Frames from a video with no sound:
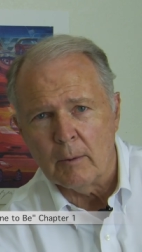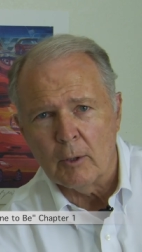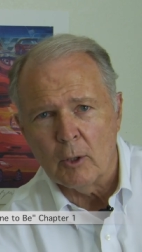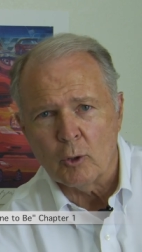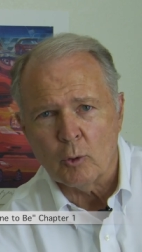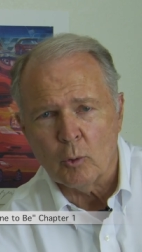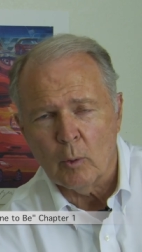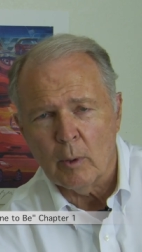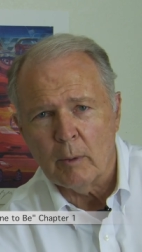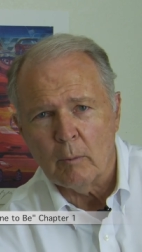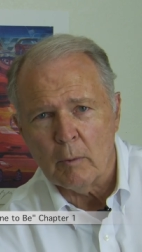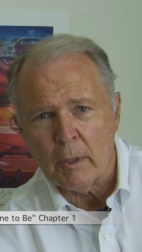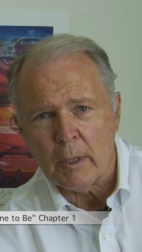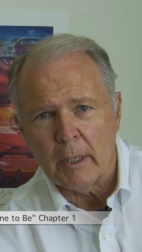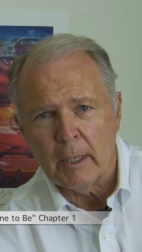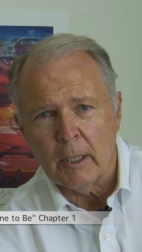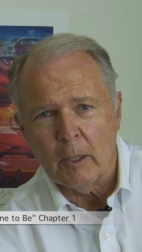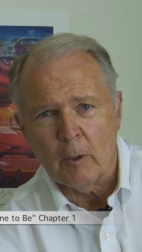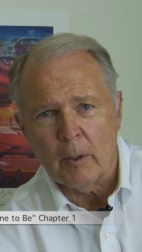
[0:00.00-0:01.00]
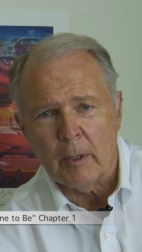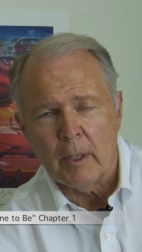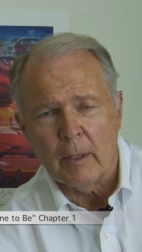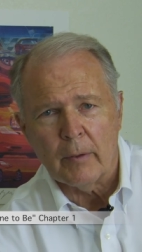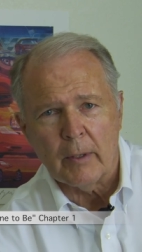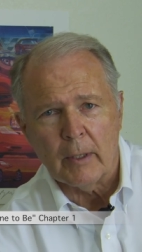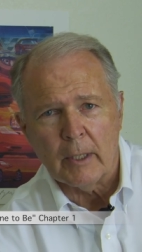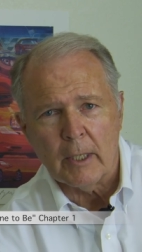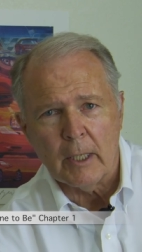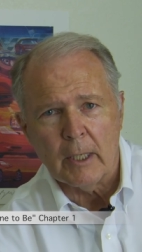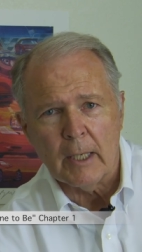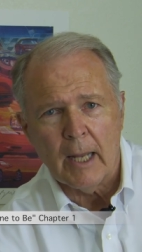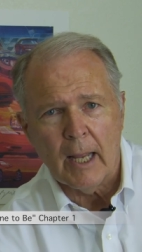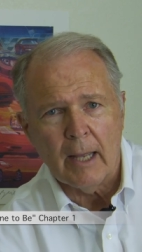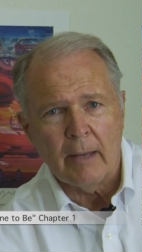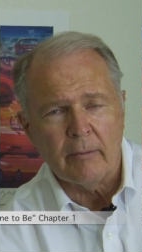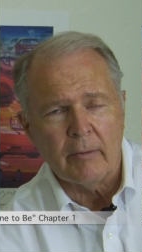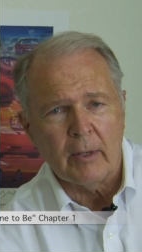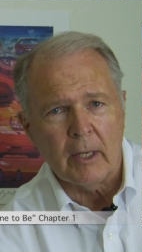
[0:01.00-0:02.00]
Detroit was an area that didn't
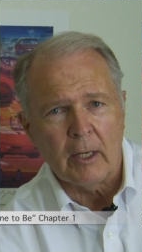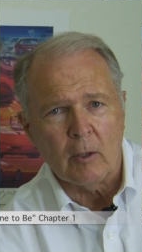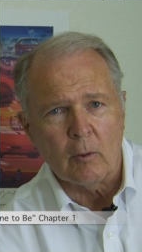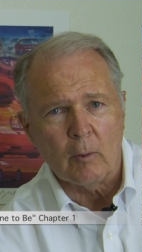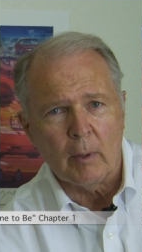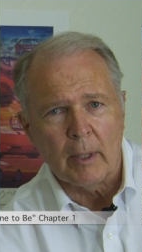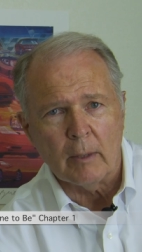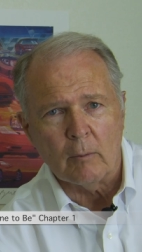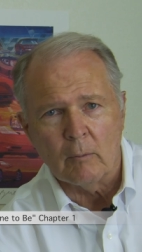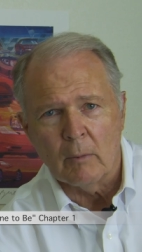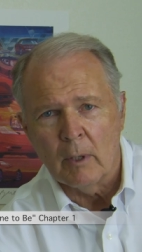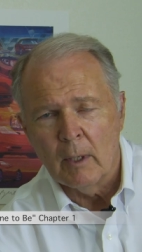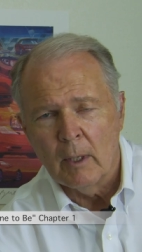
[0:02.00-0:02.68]
have any great